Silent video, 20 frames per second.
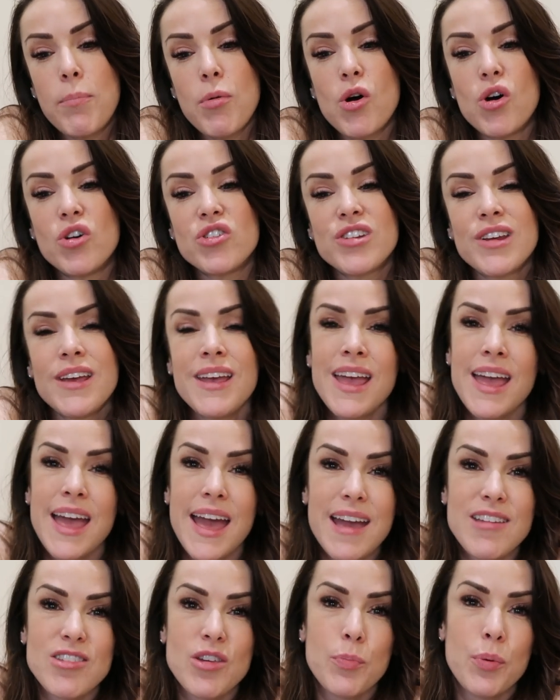but
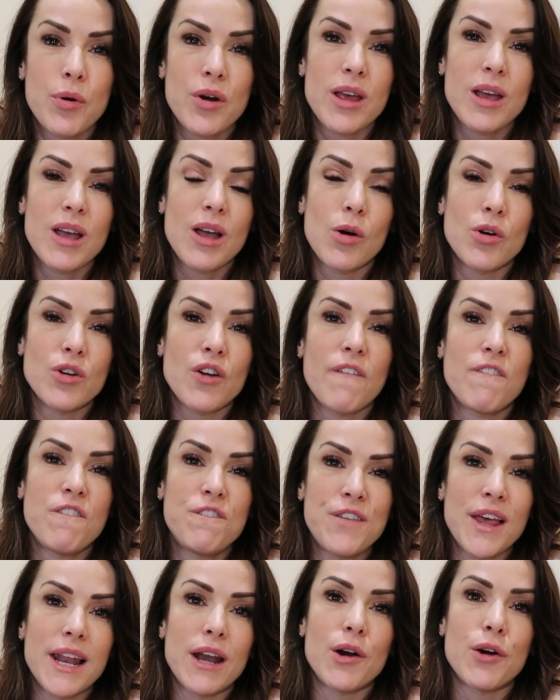it's a pretty good
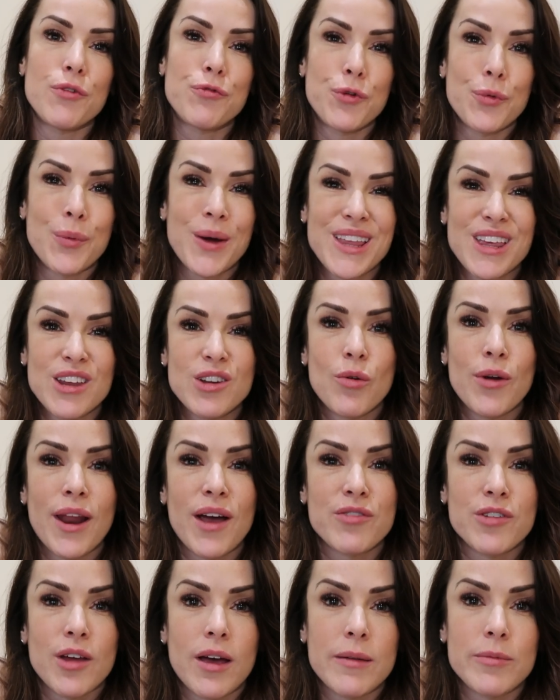filler for when you don't
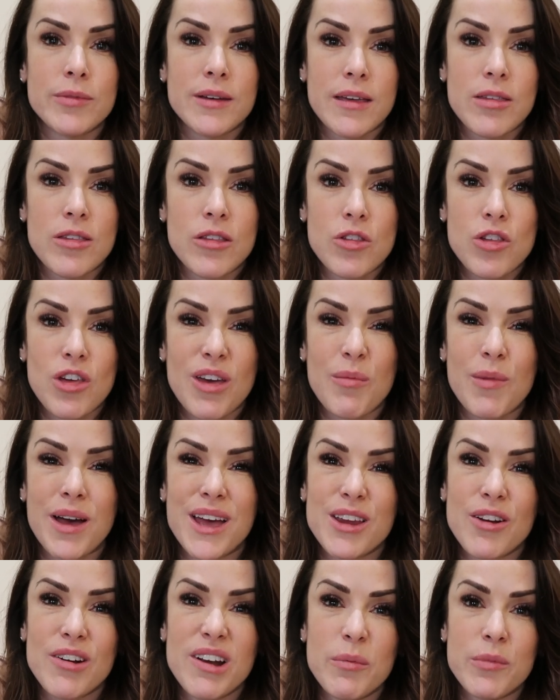have time to get to the gym
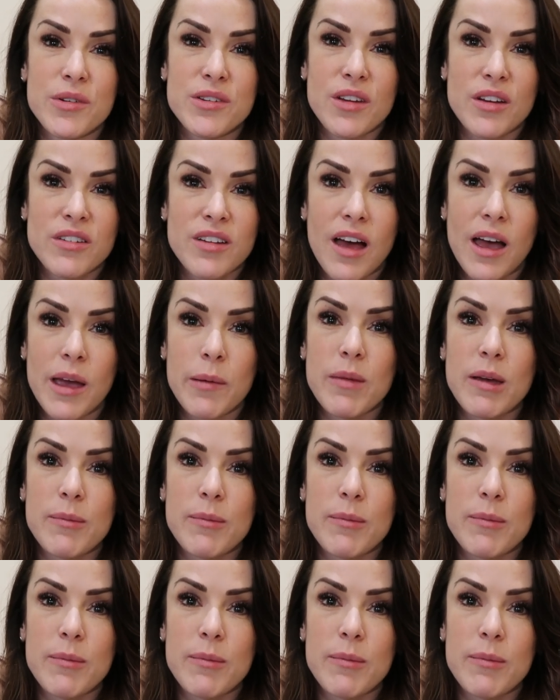and you're limited on time.